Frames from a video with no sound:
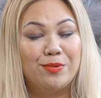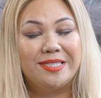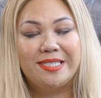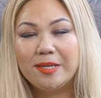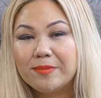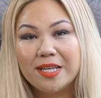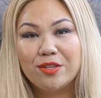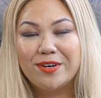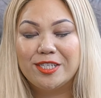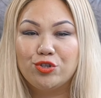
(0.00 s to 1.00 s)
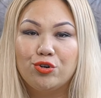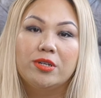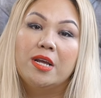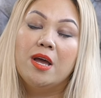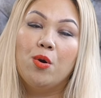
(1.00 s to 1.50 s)
we deep clean the
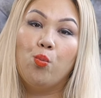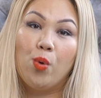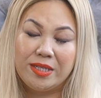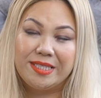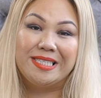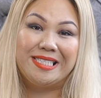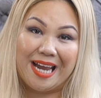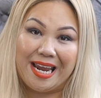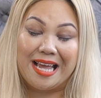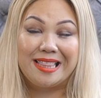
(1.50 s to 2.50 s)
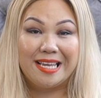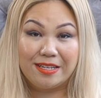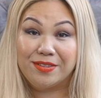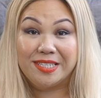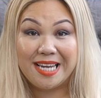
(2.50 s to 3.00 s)
restaurant once a day at the
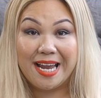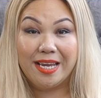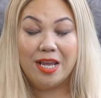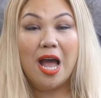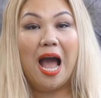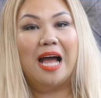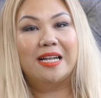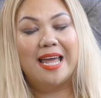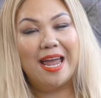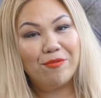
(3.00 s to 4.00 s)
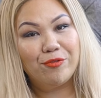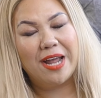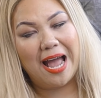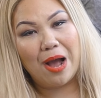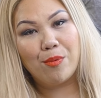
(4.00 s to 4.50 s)
end of the day and every
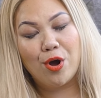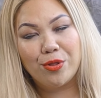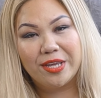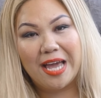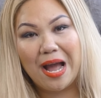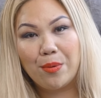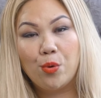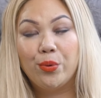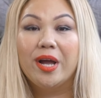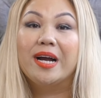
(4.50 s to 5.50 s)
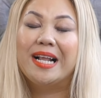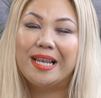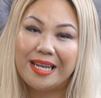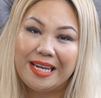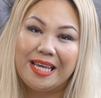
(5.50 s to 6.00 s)
hour on the hour we are
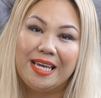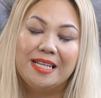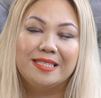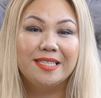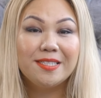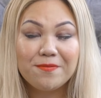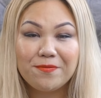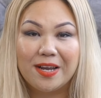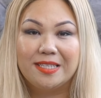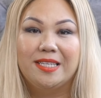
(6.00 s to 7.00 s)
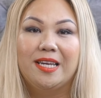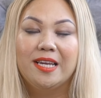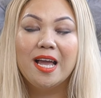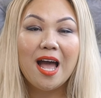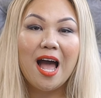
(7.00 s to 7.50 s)
cleaning, disinfecting
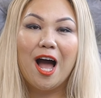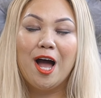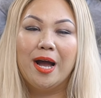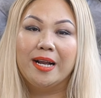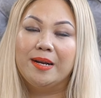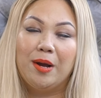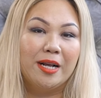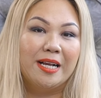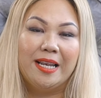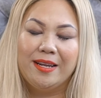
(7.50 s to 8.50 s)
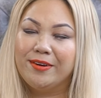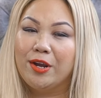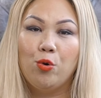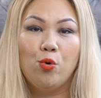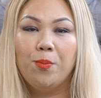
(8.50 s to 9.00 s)
uh, and, and clearing
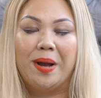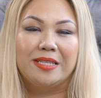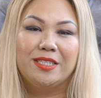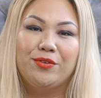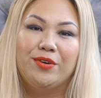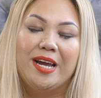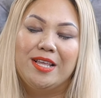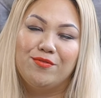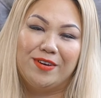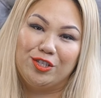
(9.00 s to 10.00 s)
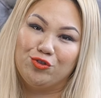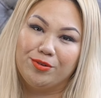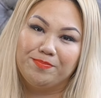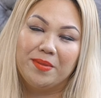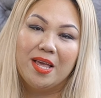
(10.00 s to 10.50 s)
all bacteria in the
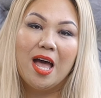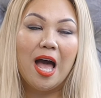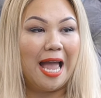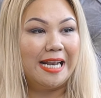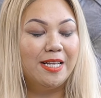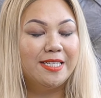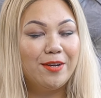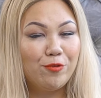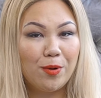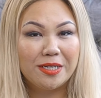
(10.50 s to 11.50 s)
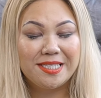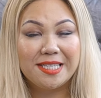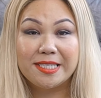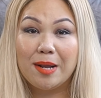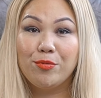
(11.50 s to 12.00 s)
restaurant. Any delivery boxes
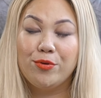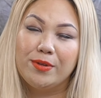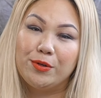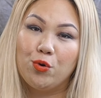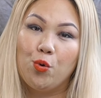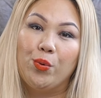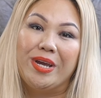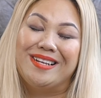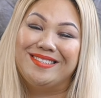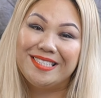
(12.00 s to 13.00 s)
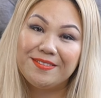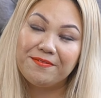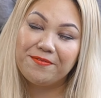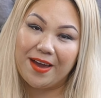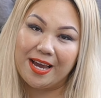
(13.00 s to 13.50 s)
that come through the door we
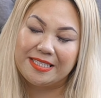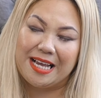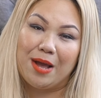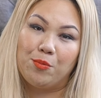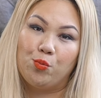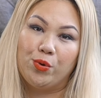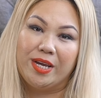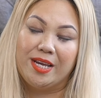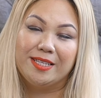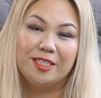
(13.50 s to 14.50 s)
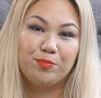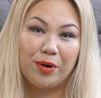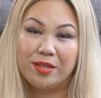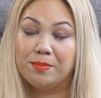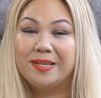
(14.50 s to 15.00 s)
disinfect and we
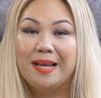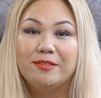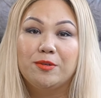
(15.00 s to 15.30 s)
spray them down